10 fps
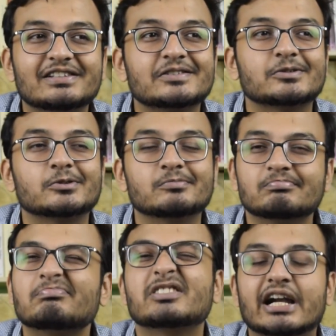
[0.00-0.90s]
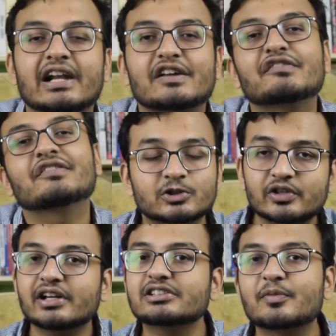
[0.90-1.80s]
So, sad life. So
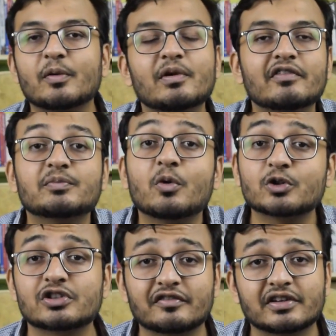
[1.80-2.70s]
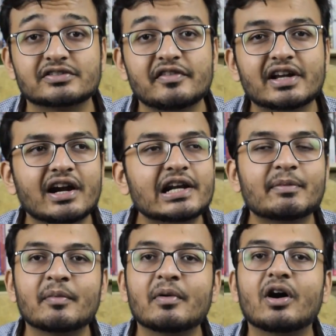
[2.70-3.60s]
here's the problem with most of us. We can't
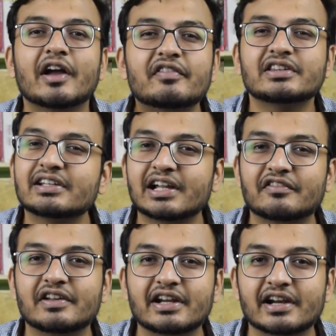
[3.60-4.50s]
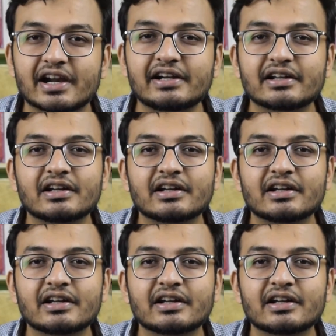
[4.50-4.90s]
remember everything that we read, right?